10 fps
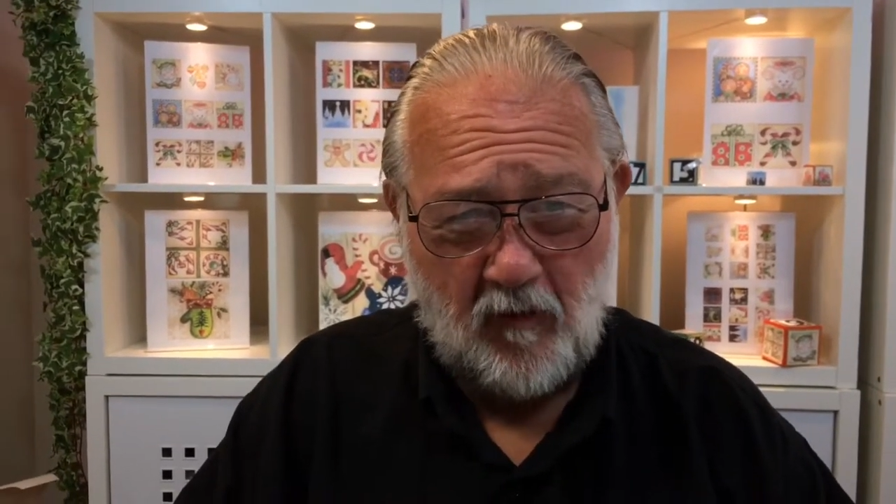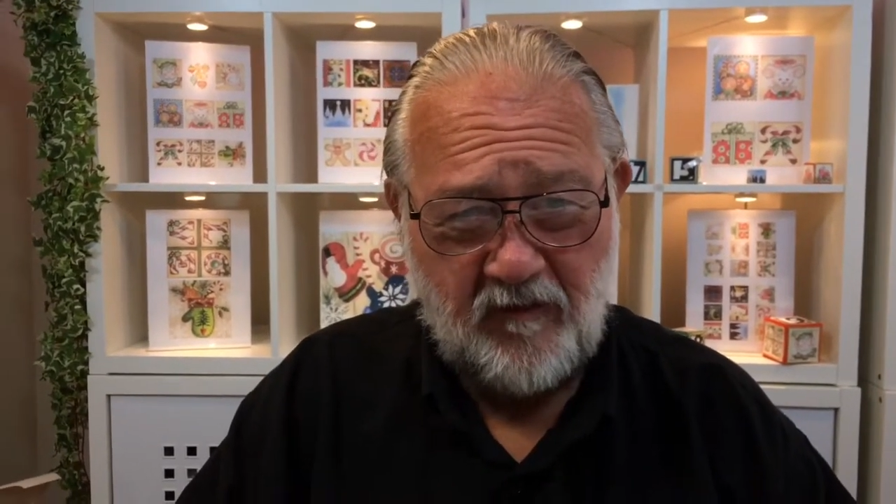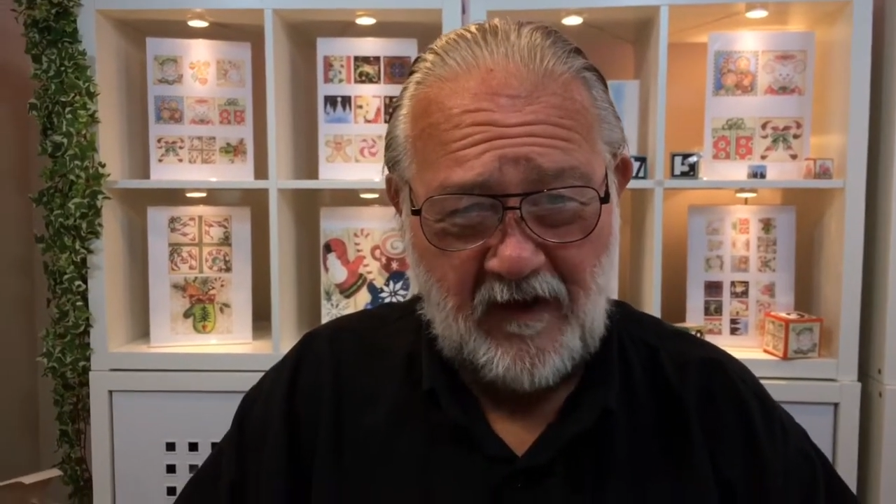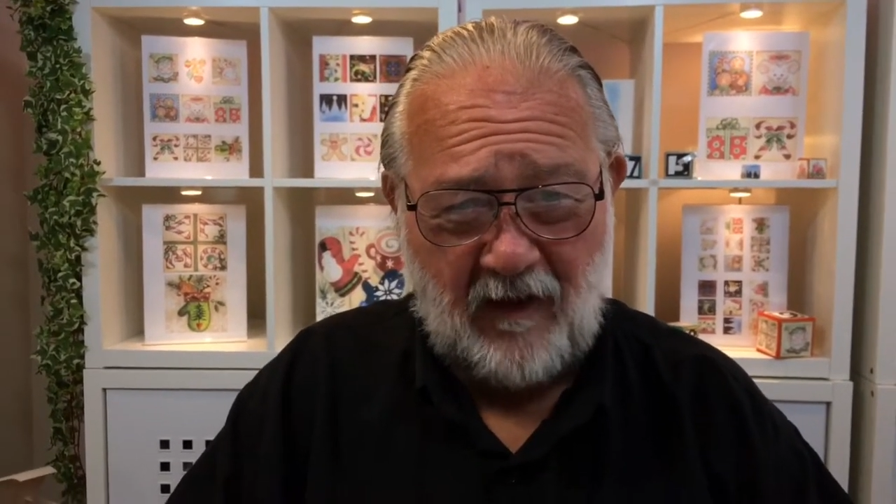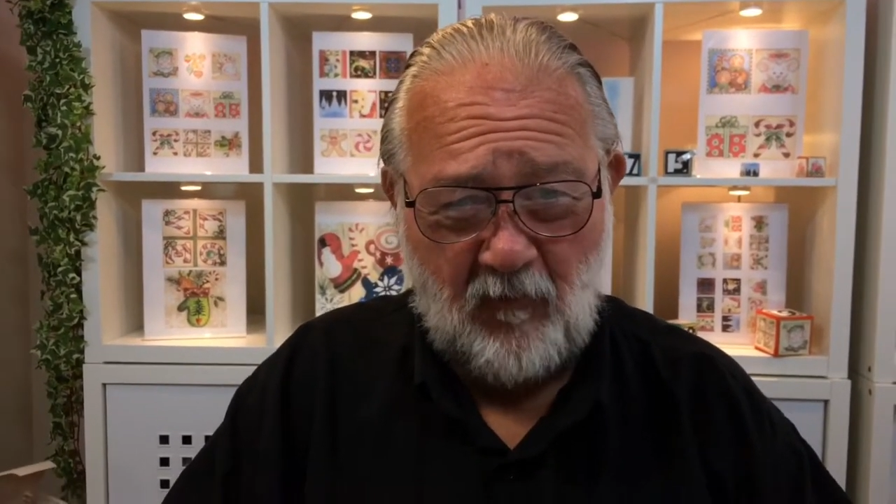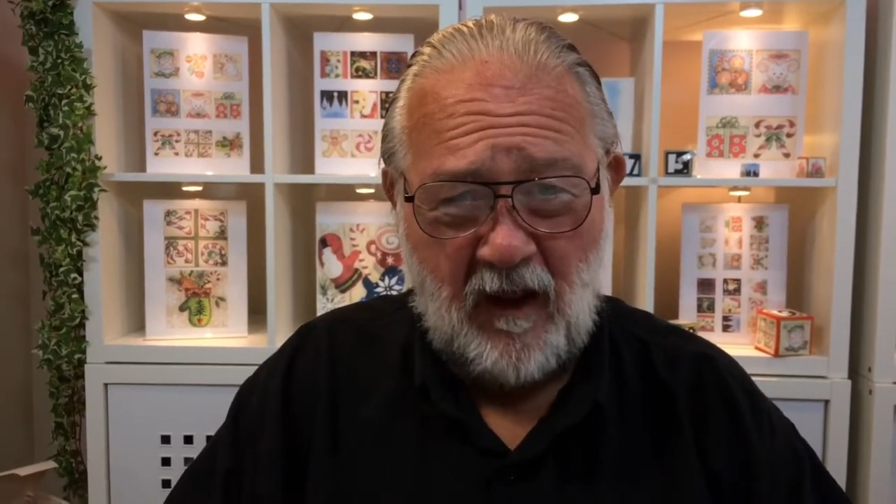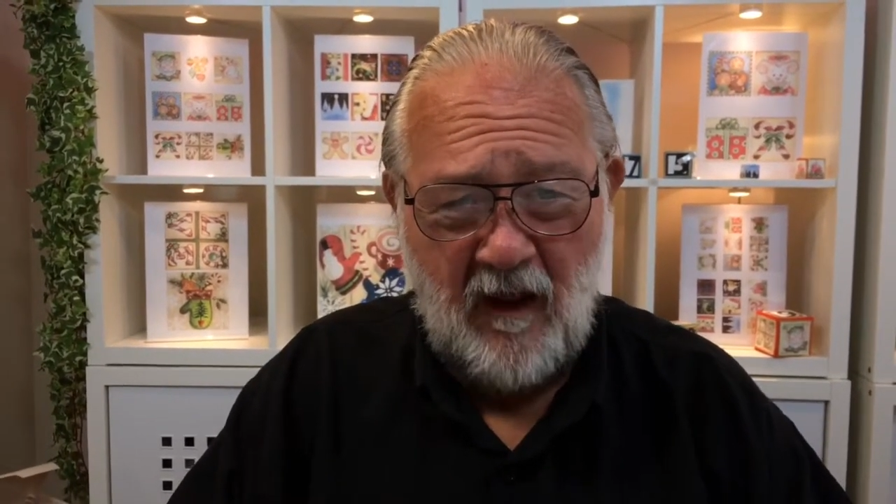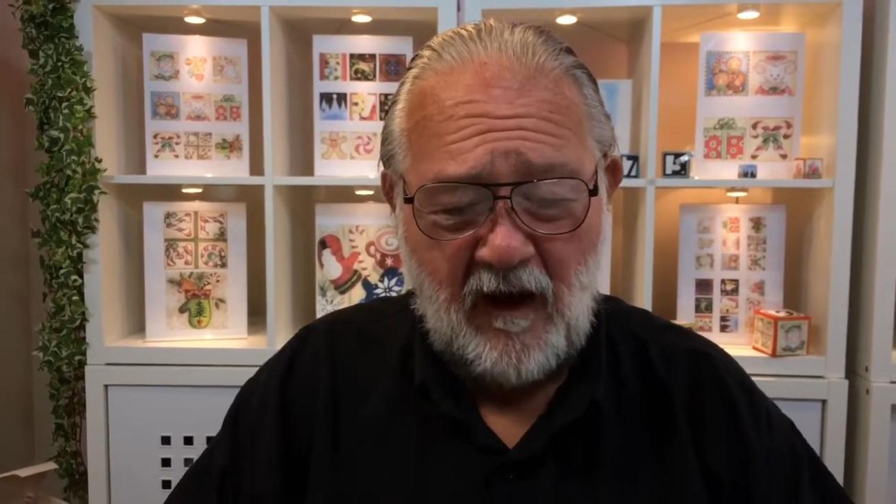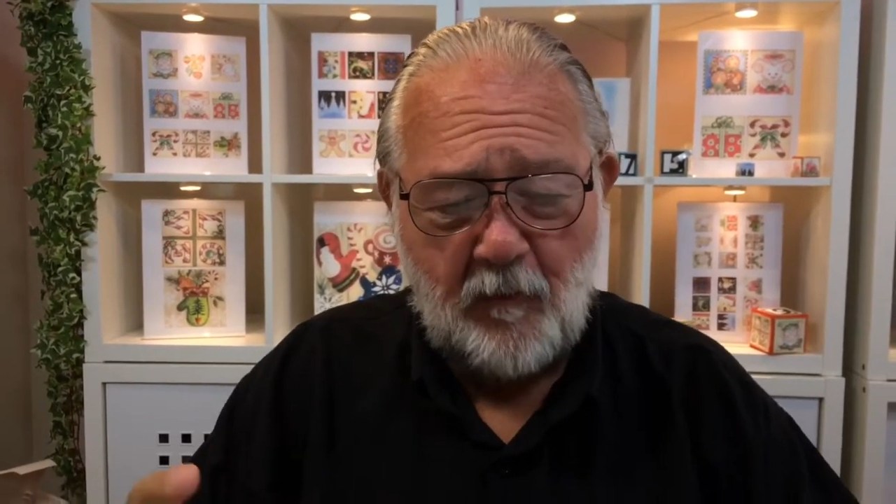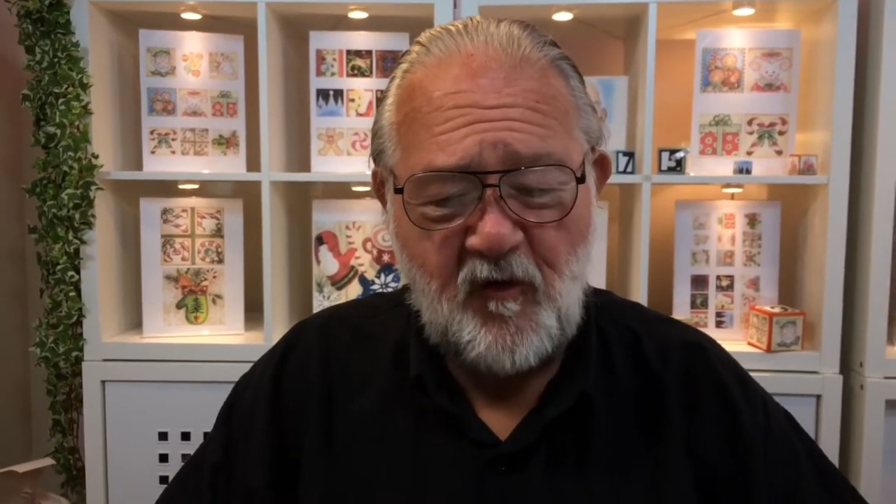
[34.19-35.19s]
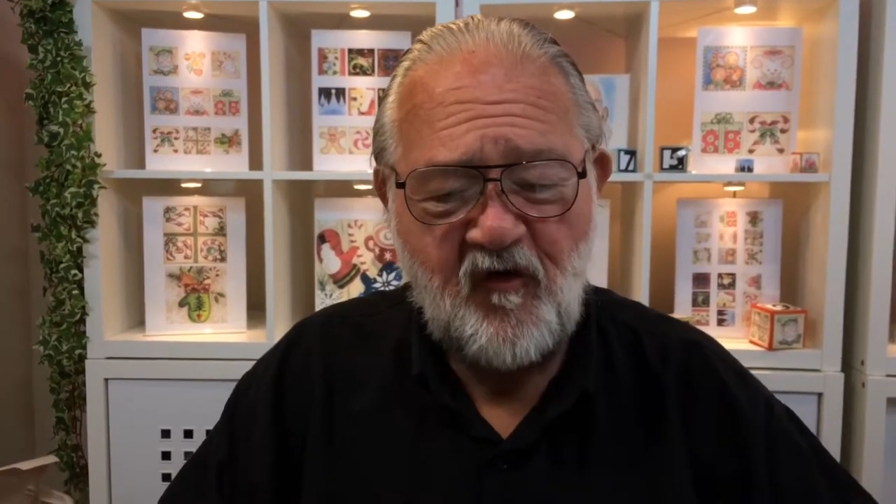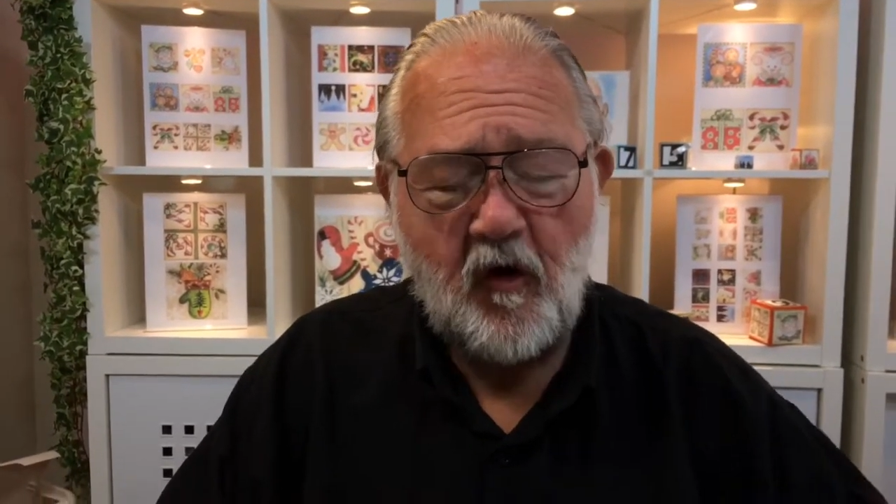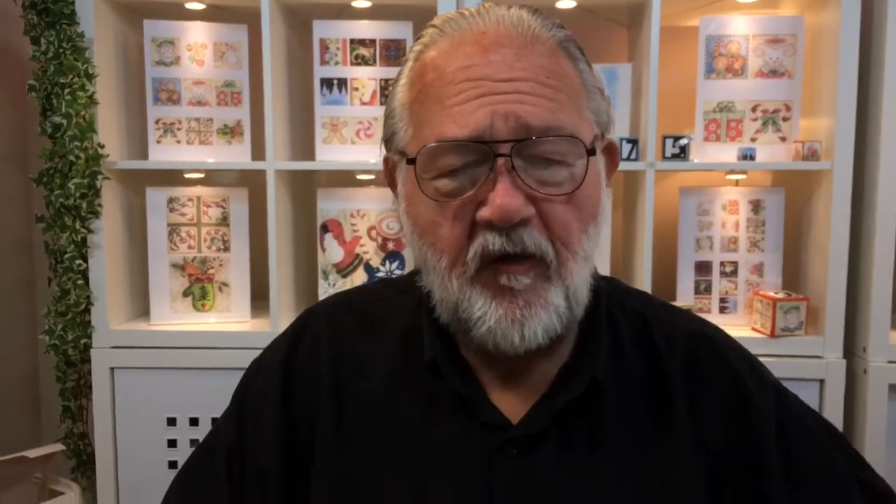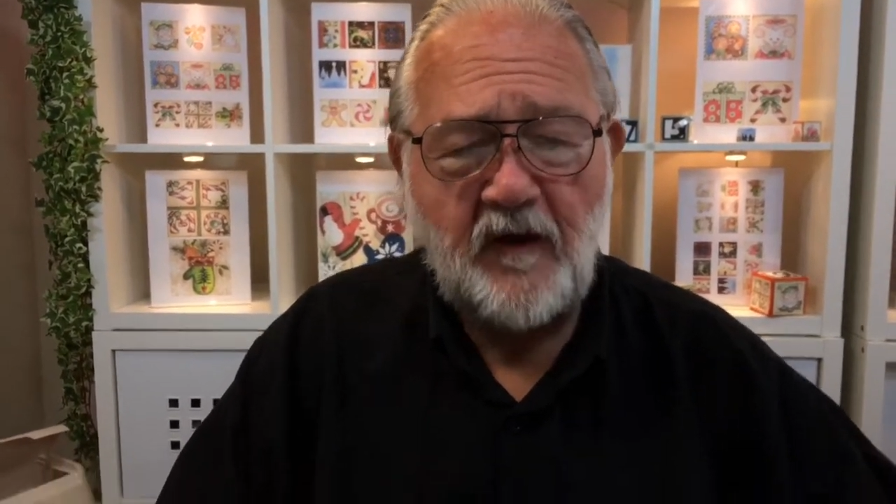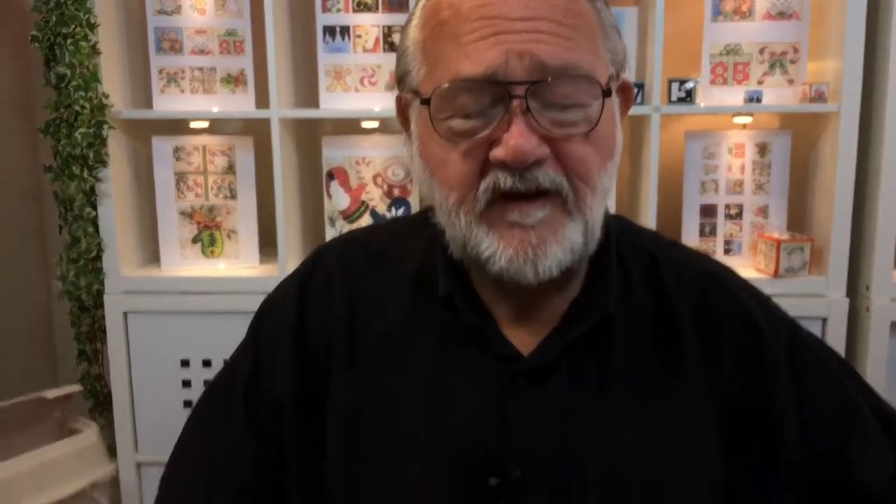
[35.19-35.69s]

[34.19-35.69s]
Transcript: altogether. Let me show you the